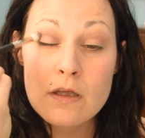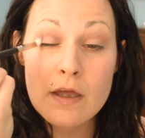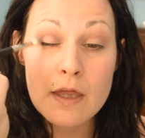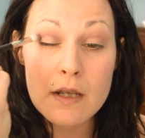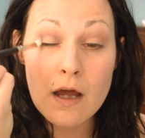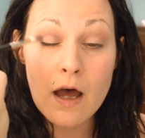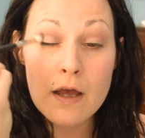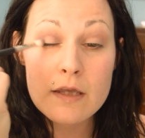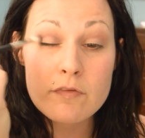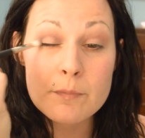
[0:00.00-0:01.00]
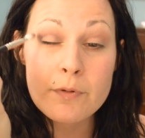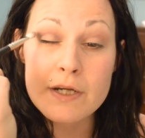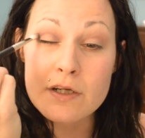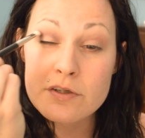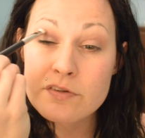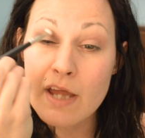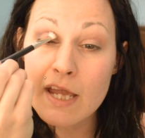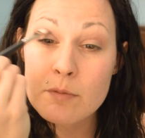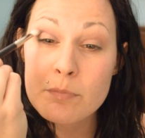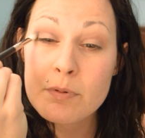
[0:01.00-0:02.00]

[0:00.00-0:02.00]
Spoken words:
and give it a prettier shape.